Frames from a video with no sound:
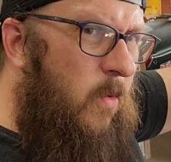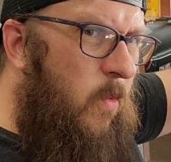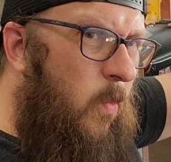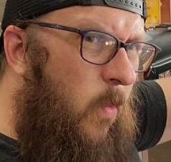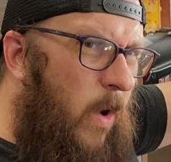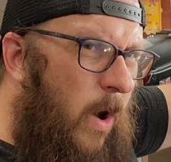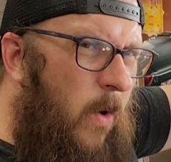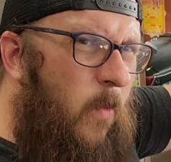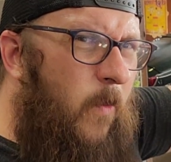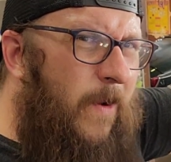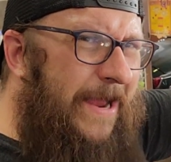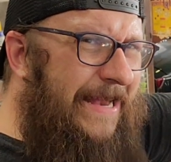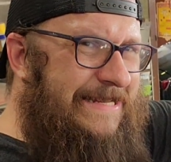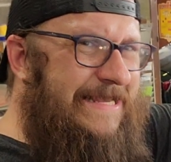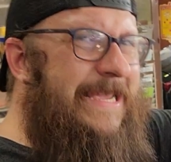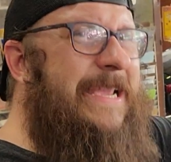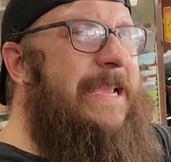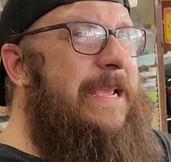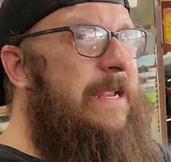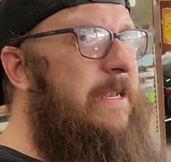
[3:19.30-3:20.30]
What we
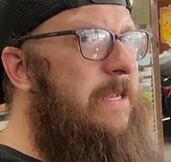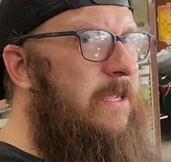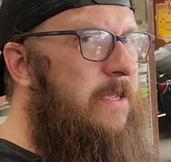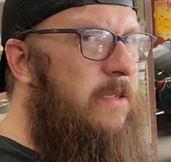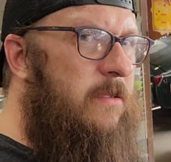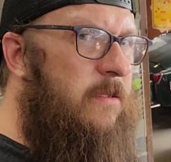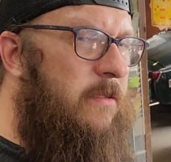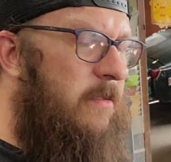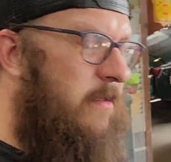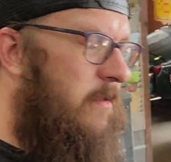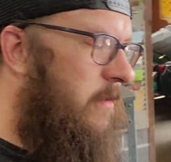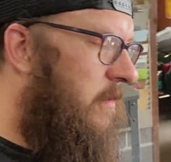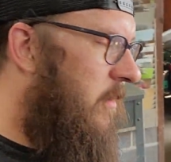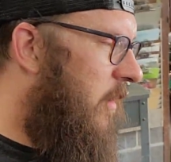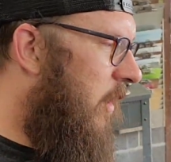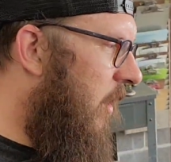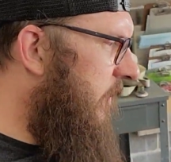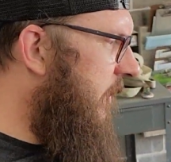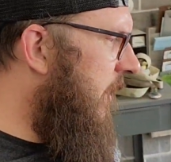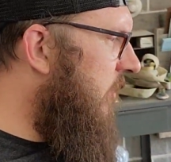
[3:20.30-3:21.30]
did
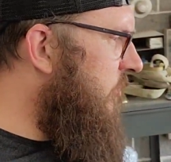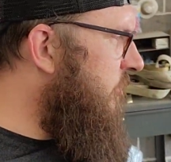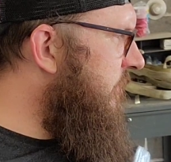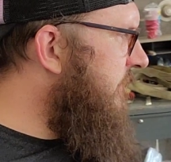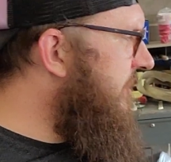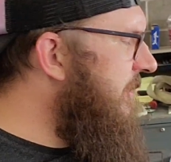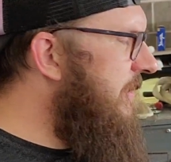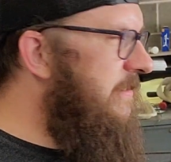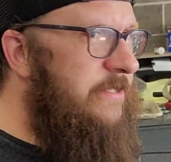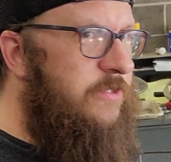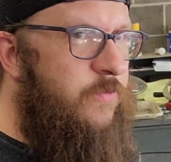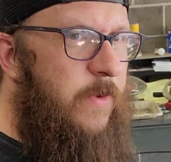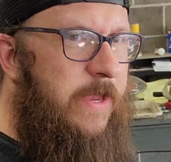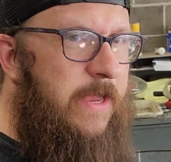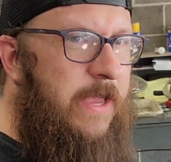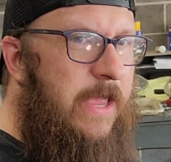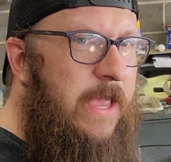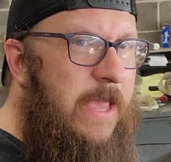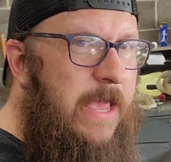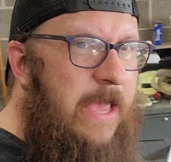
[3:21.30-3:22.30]
on the LG6 this
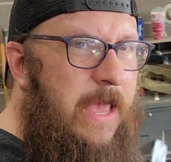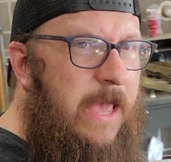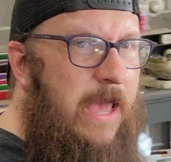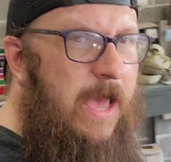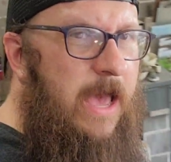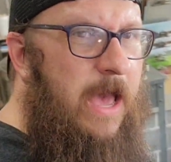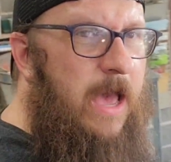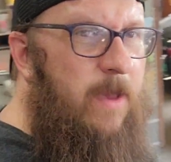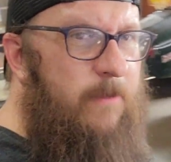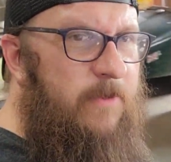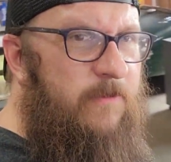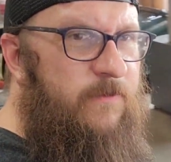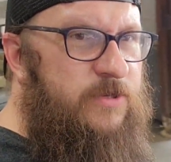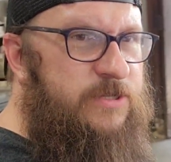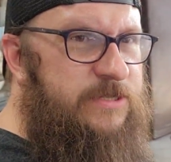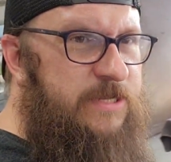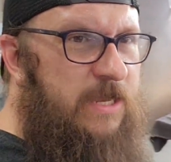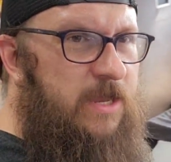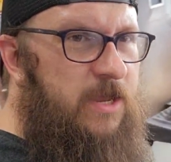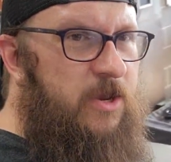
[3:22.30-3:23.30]
week, if you
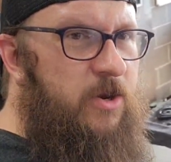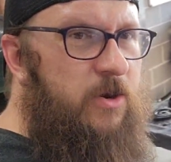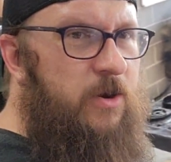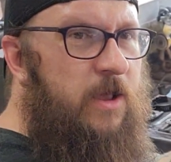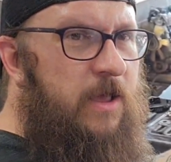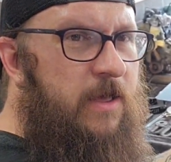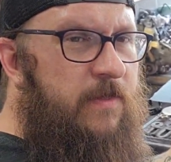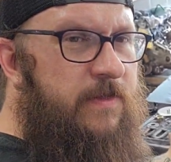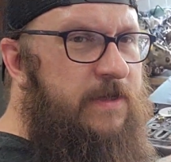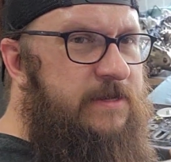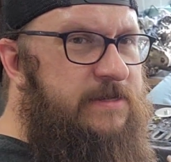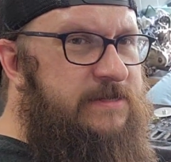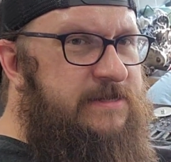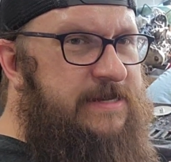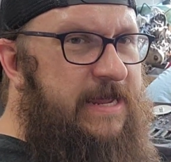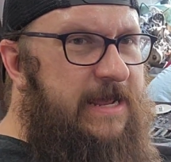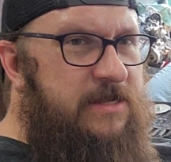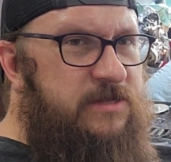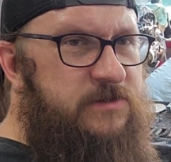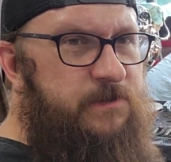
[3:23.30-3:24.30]
see here, these
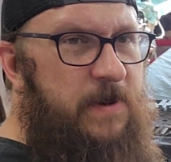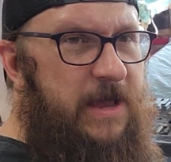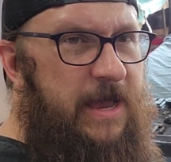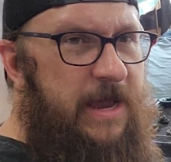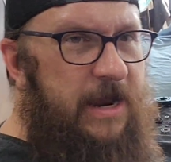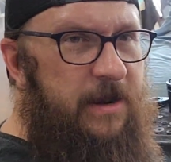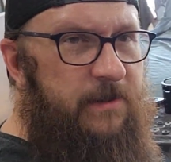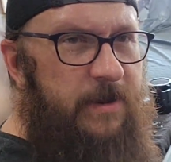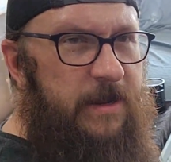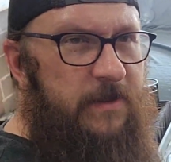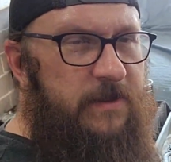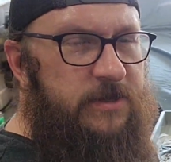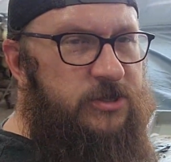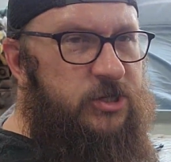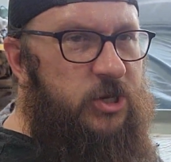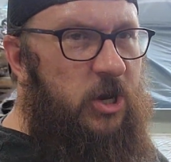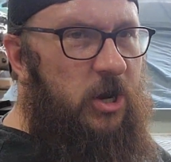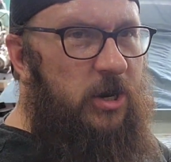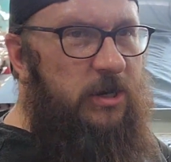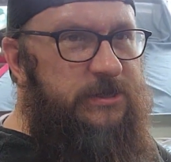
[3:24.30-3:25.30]
stands behind me, these
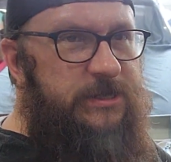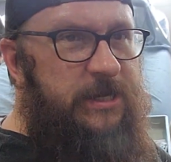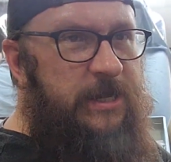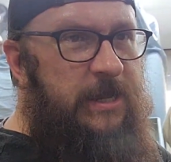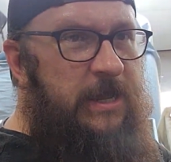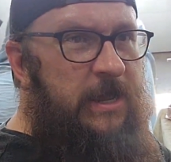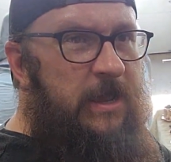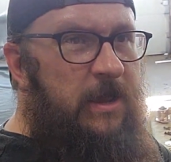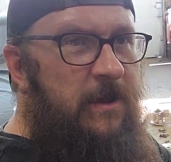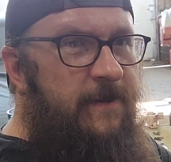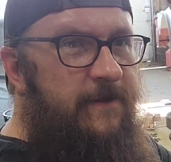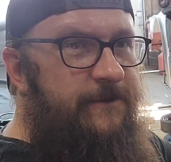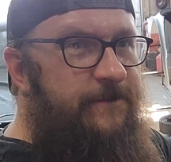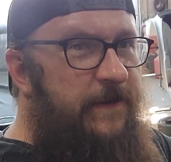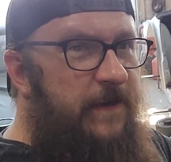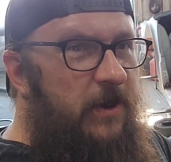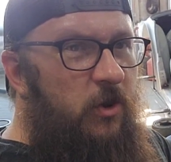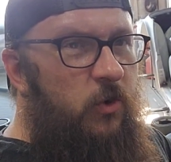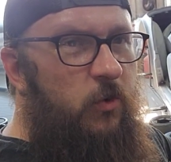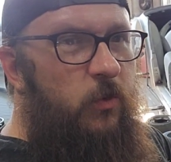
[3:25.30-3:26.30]
carts,
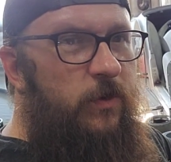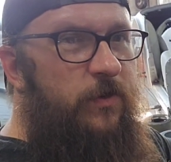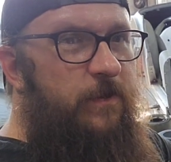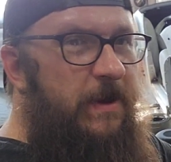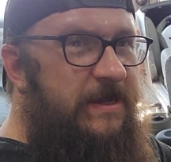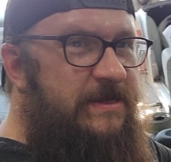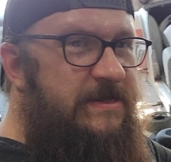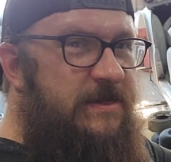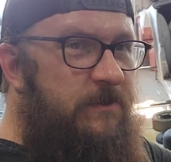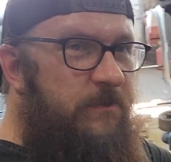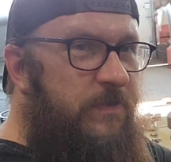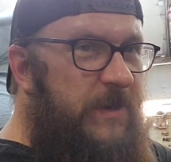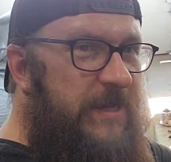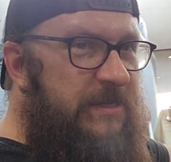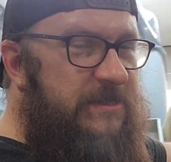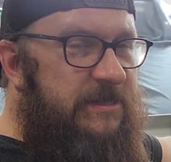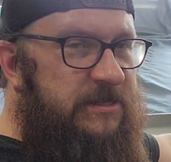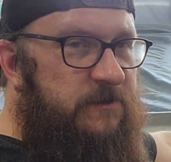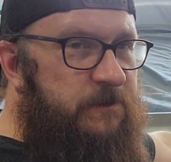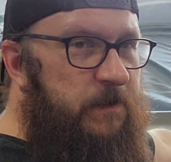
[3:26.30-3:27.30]
filled with bits and
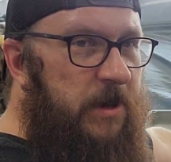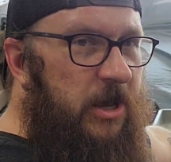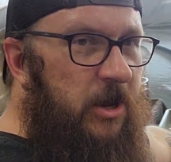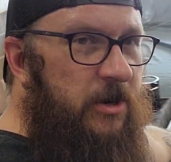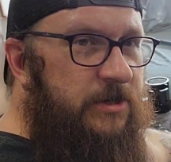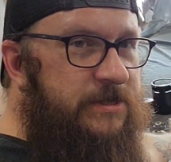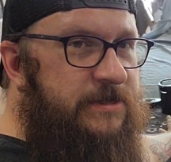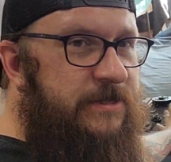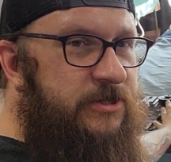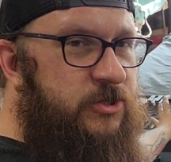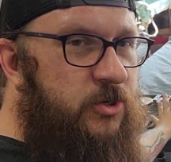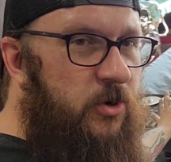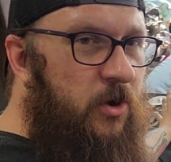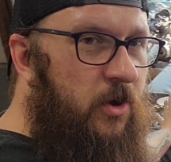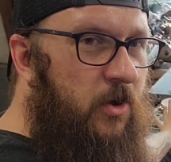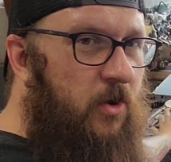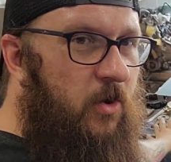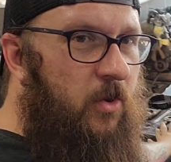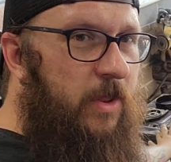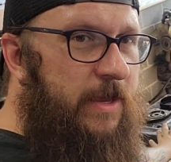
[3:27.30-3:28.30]
pieces, parts. These are
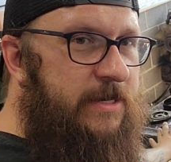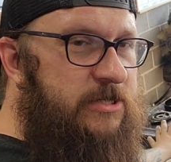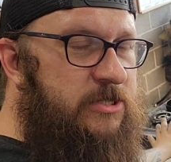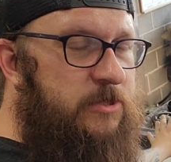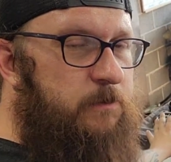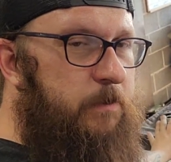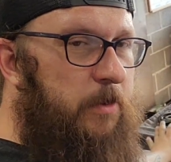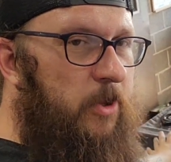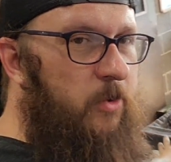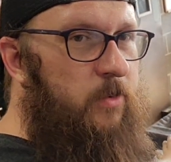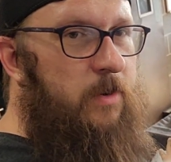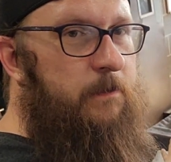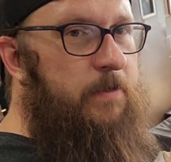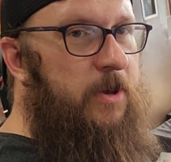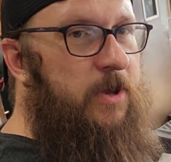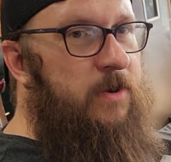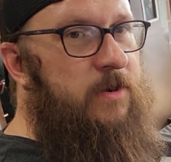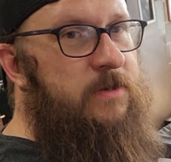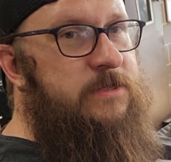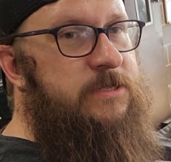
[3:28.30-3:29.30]
all exploded
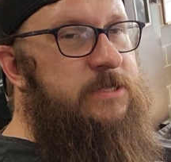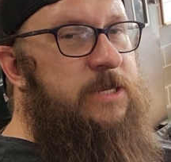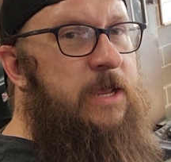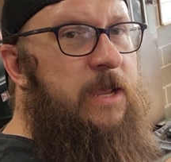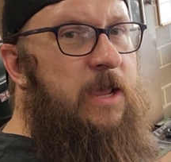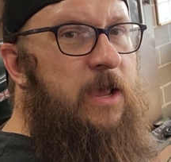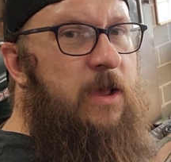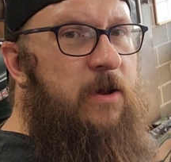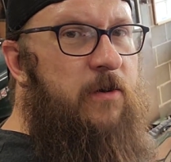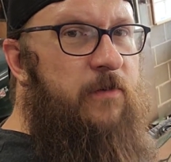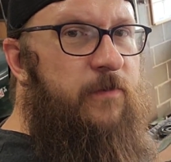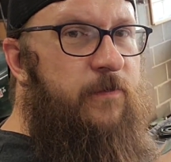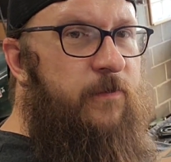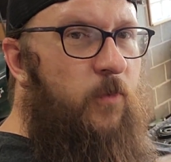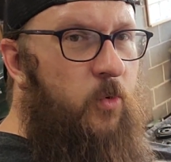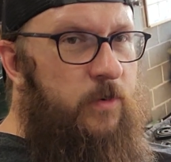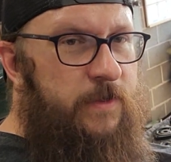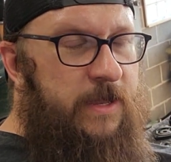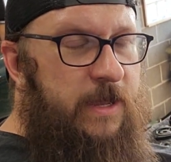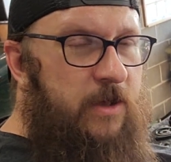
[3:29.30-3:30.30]
parts
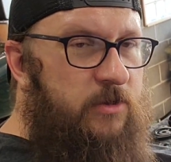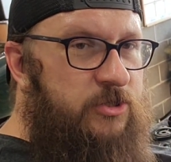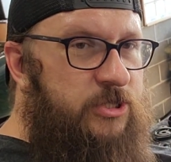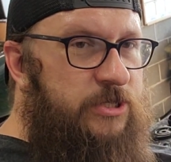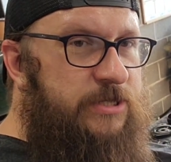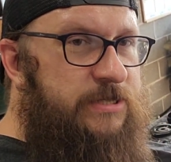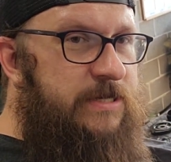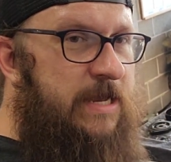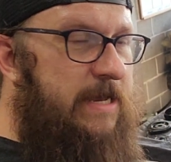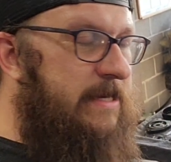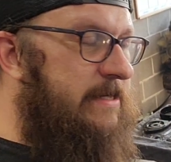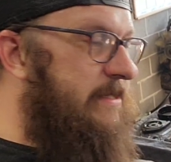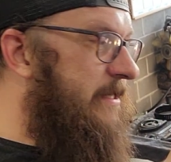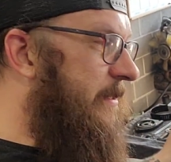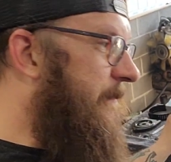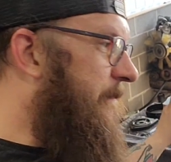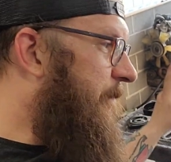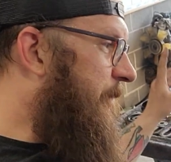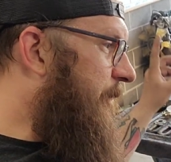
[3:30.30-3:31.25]
for the LG6.